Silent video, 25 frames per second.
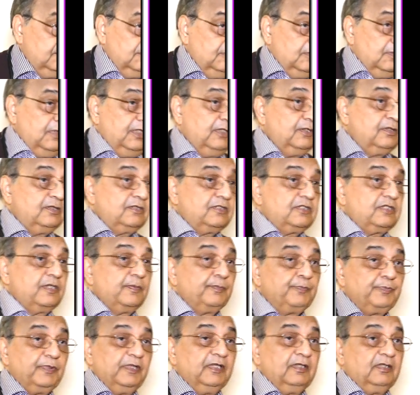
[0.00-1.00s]
In
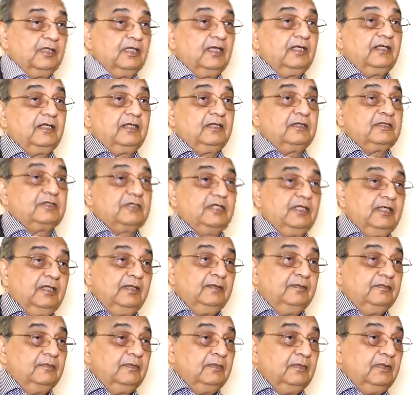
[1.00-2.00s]
simple, I can
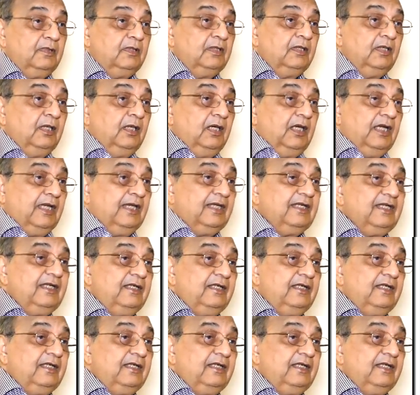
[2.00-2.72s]
say, any